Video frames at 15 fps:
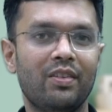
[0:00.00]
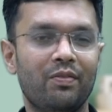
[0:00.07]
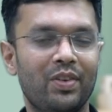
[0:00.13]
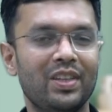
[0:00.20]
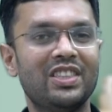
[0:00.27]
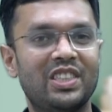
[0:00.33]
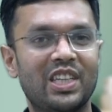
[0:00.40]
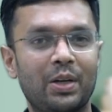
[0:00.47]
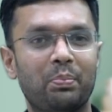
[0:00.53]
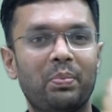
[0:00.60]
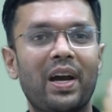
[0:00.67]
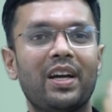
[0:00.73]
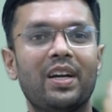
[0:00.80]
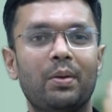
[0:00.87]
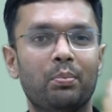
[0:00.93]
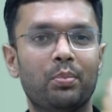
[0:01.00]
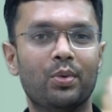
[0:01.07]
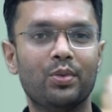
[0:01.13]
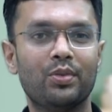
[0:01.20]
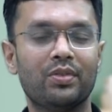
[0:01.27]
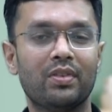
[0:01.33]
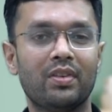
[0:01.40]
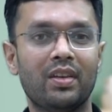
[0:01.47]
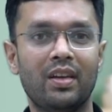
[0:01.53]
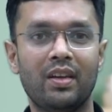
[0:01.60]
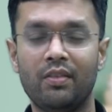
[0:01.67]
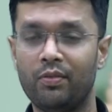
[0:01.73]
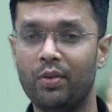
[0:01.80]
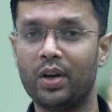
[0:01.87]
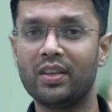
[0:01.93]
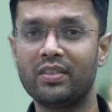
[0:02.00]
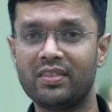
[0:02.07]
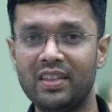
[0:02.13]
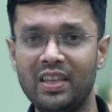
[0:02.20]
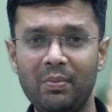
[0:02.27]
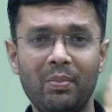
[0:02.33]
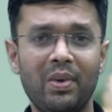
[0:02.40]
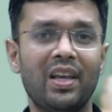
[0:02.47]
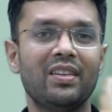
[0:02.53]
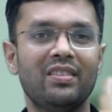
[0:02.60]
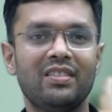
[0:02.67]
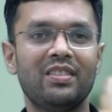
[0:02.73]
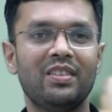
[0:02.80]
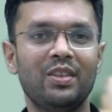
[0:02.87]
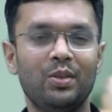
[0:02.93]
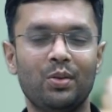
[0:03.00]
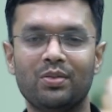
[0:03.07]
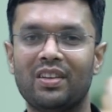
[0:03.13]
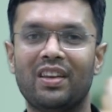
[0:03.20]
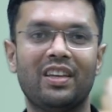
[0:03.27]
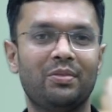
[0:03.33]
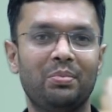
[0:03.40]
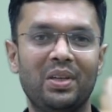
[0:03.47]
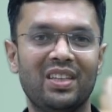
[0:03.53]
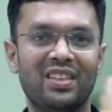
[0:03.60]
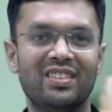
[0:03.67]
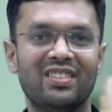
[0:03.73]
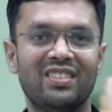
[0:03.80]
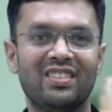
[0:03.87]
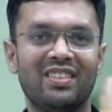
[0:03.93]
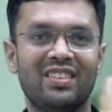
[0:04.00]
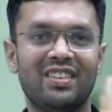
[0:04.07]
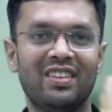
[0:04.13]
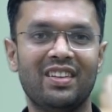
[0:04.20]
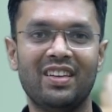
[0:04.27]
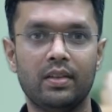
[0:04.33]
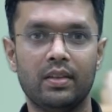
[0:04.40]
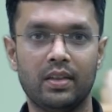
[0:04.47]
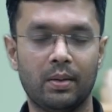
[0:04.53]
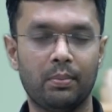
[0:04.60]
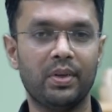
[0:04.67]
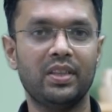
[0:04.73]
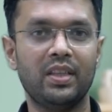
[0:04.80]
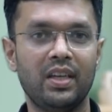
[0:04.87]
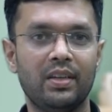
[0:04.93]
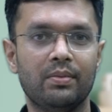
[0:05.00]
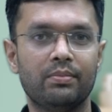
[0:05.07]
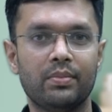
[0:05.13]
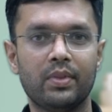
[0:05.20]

with Jetpack Compose for a seamless user experience. Number 3.